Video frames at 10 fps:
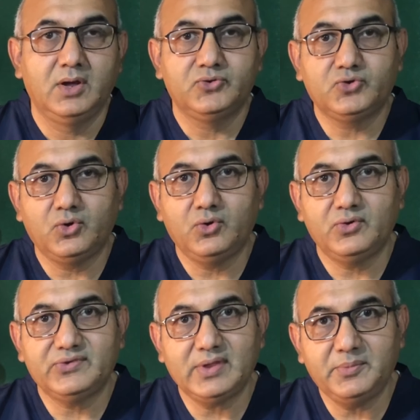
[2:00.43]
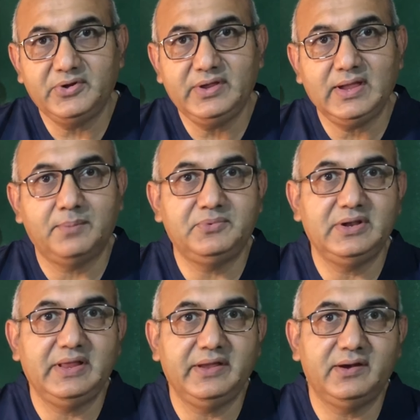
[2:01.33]
So summary up till
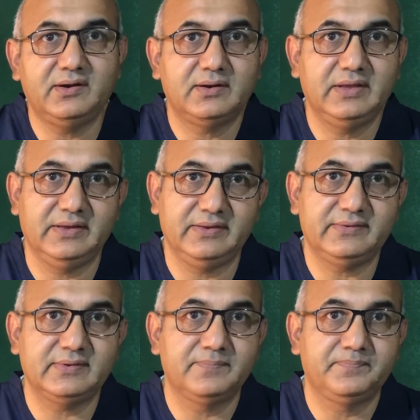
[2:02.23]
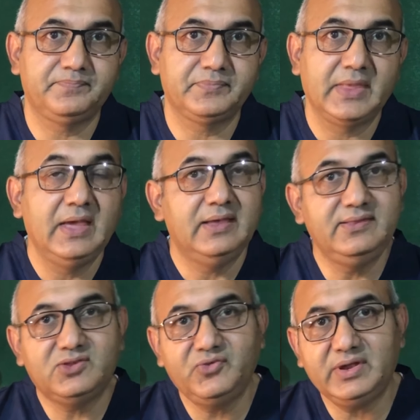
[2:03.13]
here is, in
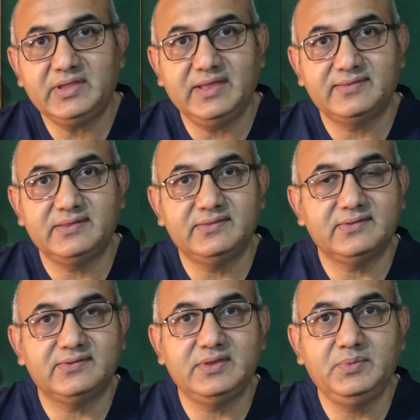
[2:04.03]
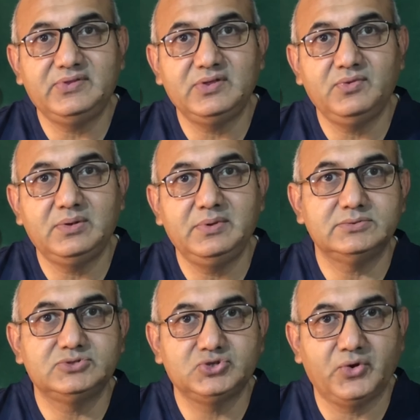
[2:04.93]
severe cases, CBC will be
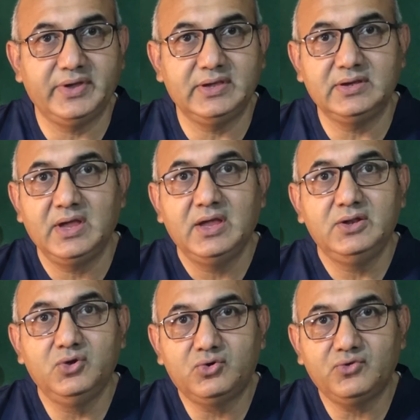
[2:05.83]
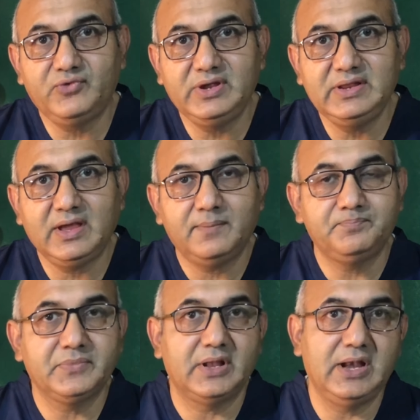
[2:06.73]
showing neutrophilia,
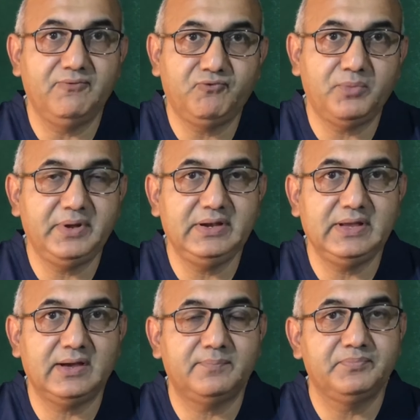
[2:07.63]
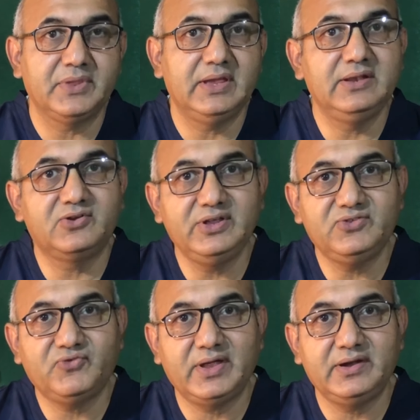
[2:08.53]
lymphopenia,
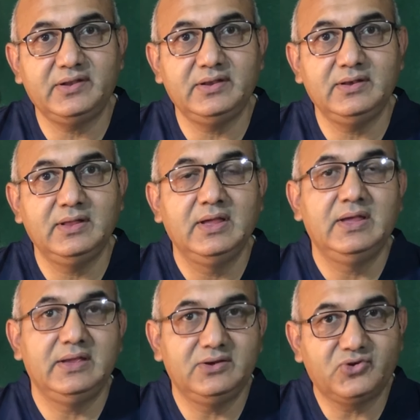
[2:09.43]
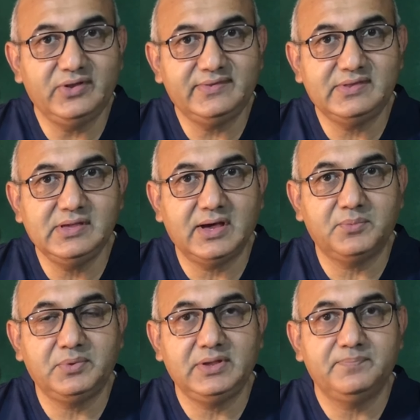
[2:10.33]
increased ferritin, increased
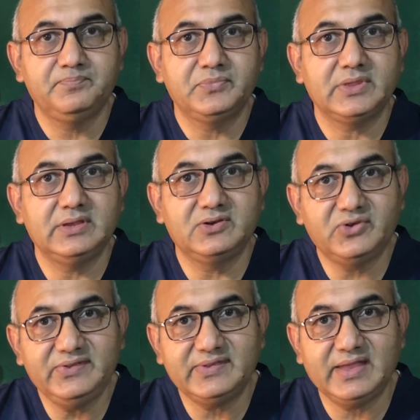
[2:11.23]
CRP, increased